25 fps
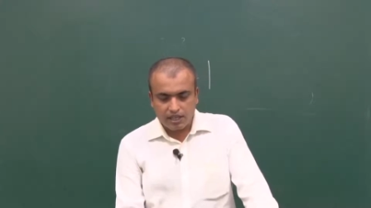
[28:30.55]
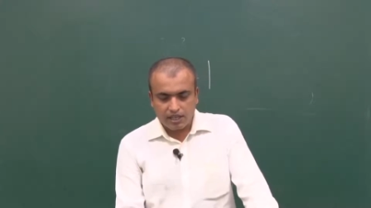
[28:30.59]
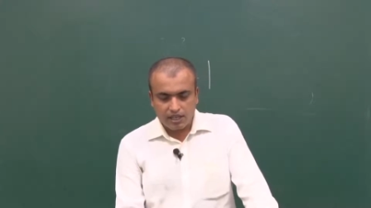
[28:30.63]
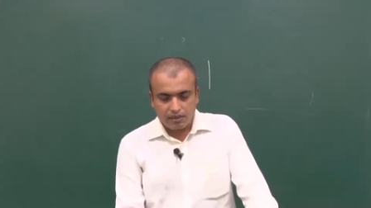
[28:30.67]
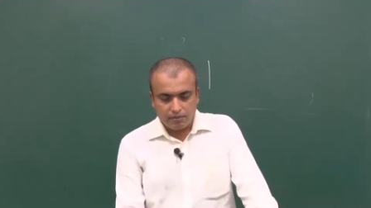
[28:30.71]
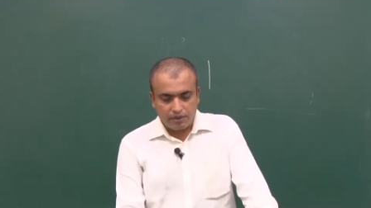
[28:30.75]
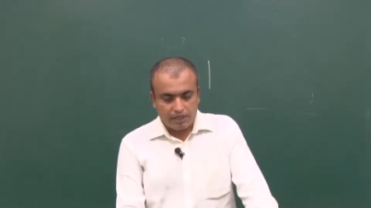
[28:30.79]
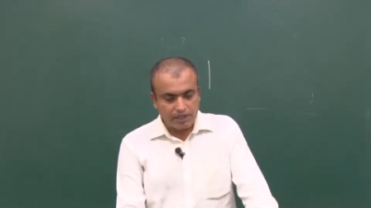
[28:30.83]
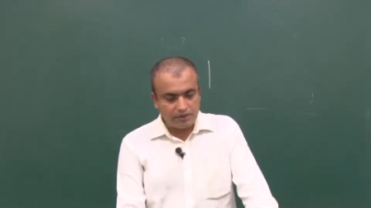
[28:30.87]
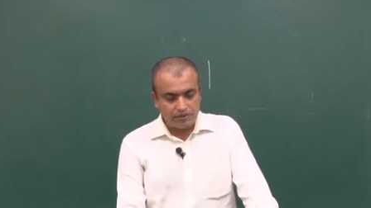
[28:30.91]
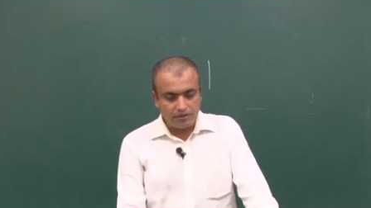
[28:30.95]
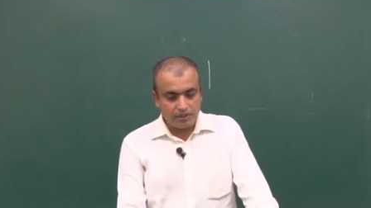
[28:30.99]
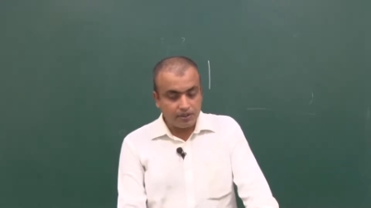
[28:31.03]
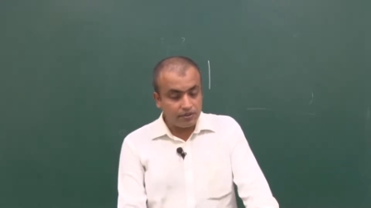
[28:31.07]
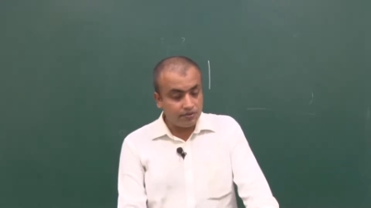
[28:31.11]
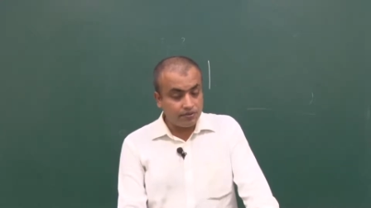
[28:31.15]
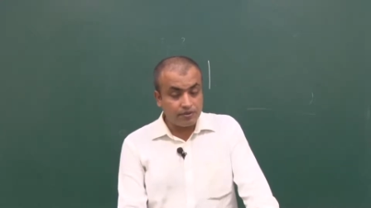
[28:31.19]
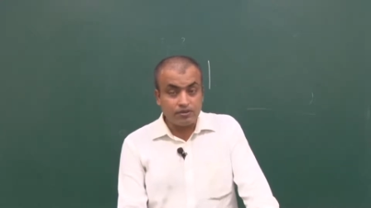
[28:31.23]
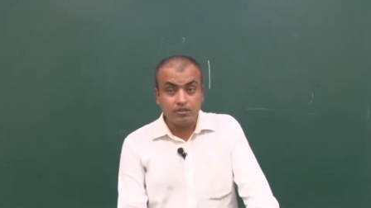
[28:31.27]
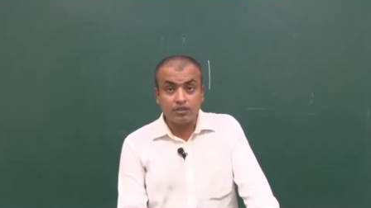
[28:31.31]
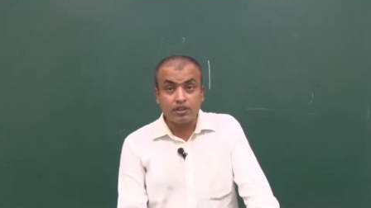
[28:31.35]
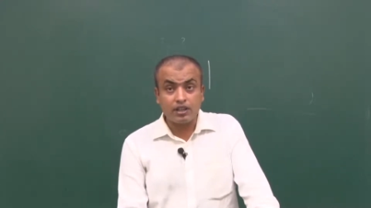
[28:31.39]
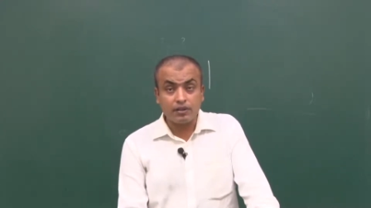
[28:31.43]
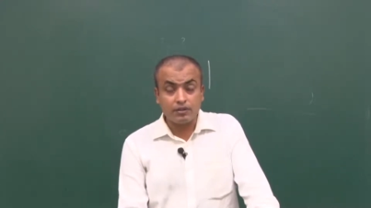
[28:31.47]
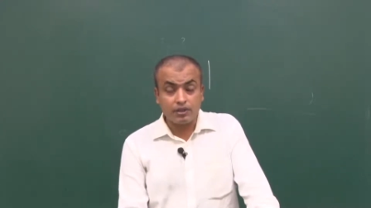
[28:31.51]
But even if you
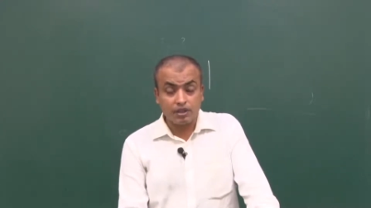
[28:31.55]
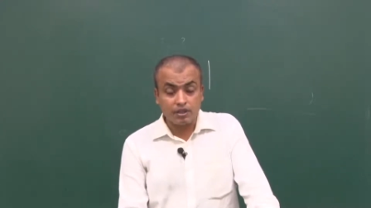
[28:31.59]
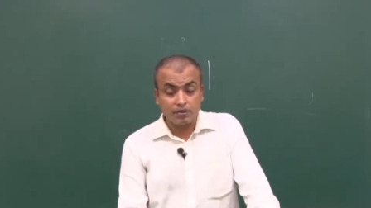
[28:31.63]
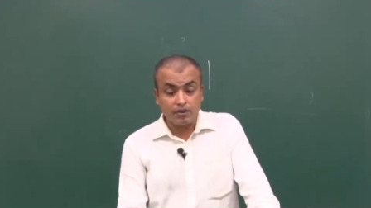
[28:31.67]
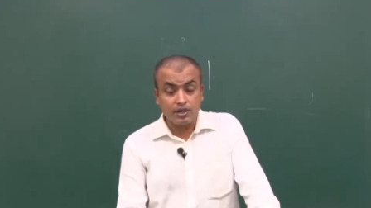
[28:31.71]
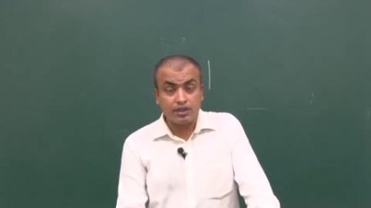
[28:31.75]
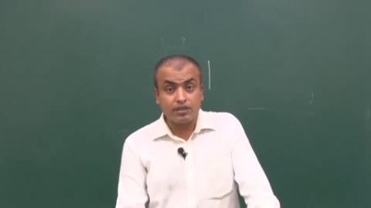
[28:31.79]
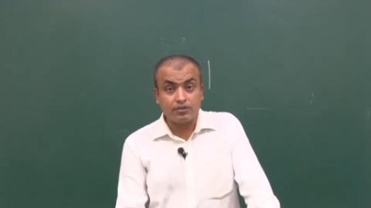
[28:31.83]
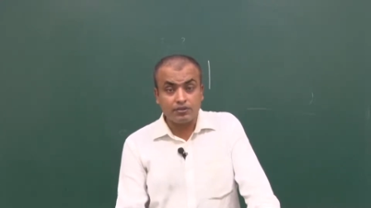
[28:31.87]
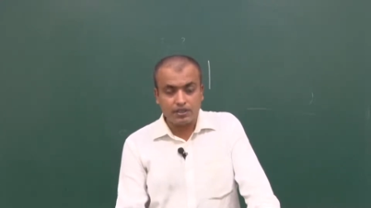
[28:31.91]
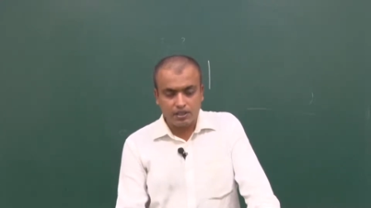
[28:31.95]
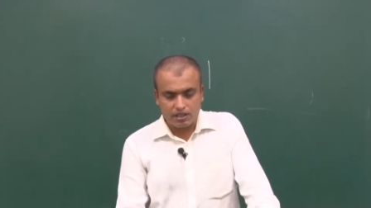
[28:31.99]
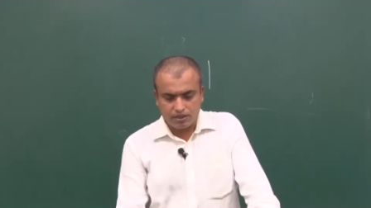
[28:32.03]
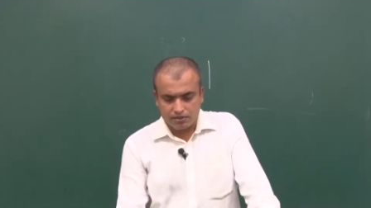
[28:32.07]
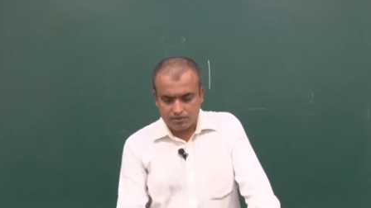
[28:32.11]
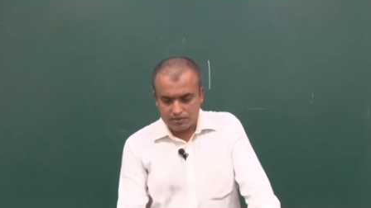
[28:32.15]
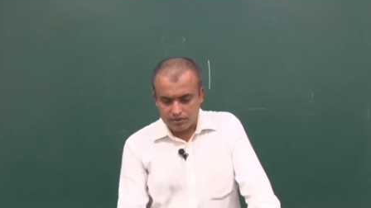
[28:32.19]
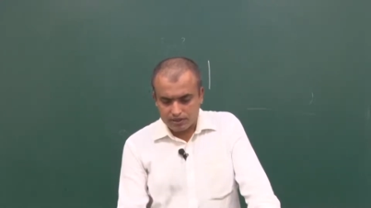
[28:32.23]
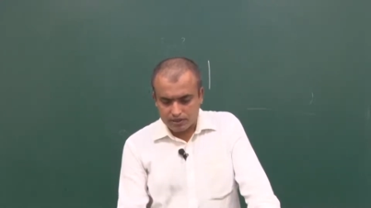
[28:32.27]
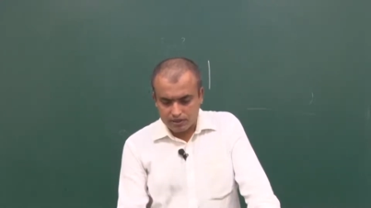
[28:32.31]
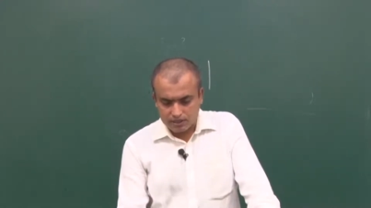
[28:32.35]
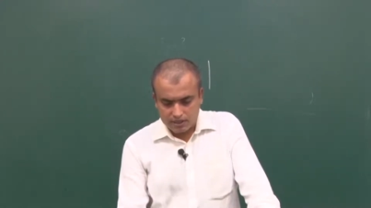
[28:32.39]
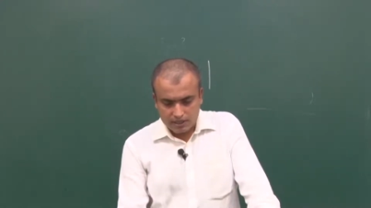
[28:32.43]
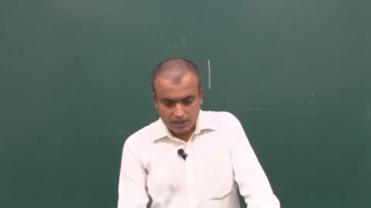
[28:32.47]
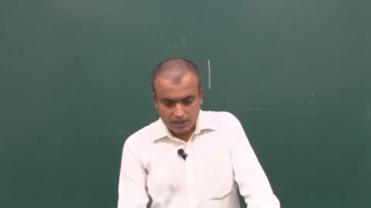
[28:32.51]
don't have a command, you can use it.